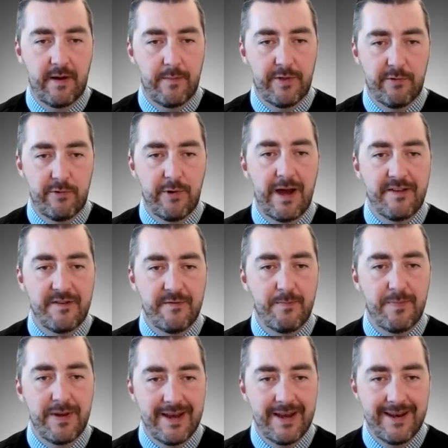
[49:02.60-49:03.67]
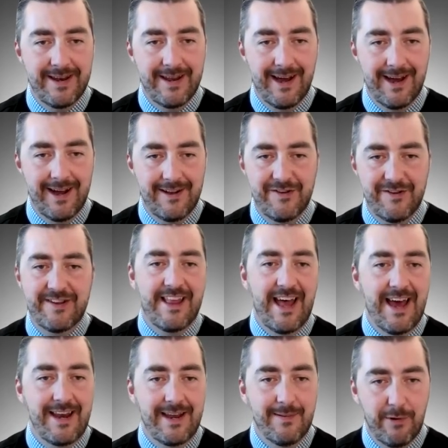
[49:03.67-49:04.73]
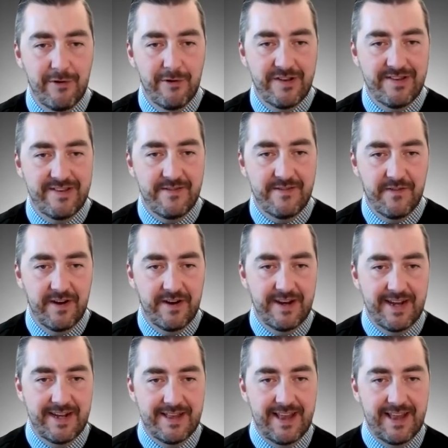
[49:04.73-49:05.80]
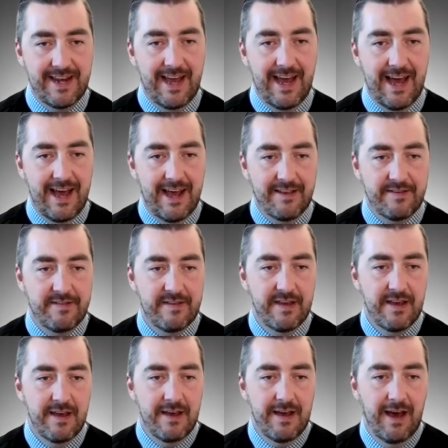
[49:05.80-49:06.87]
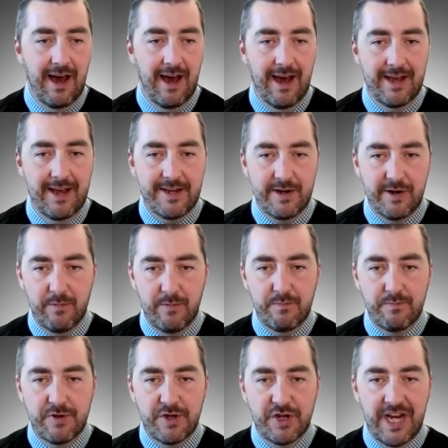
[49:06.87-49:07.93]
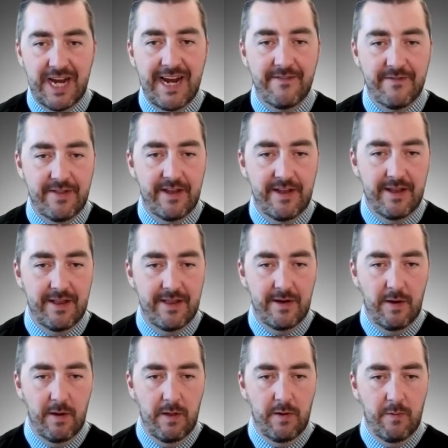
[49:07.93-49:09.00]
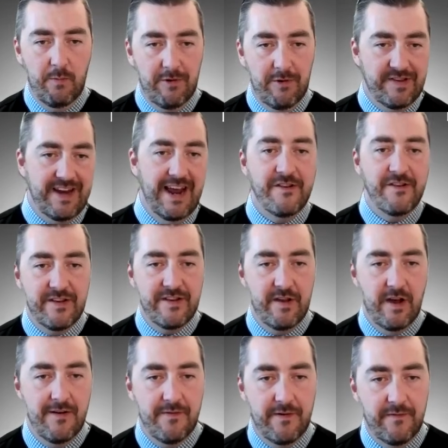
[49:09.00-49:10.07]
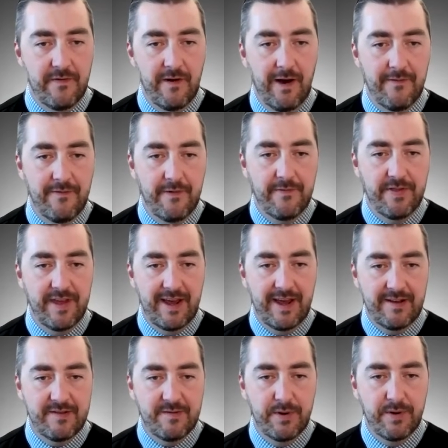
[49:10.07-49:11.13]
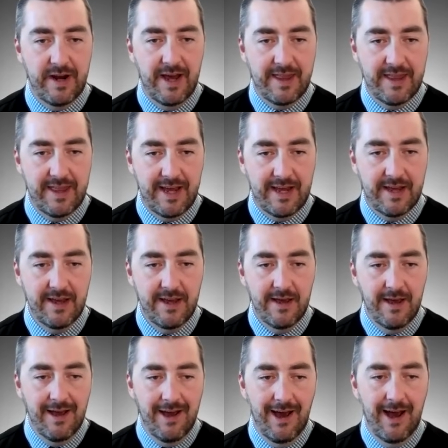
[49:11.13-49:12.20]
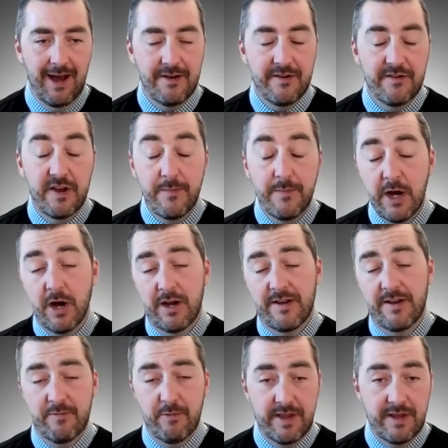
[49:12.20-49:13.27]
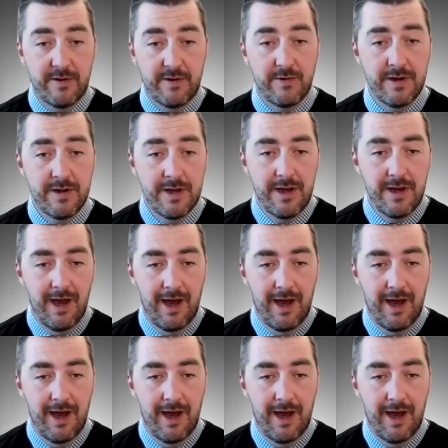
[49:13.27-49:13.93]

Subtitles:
come through has been just that, emergency funding that has shaved the worst edges off of things. But I think, to be honest with you,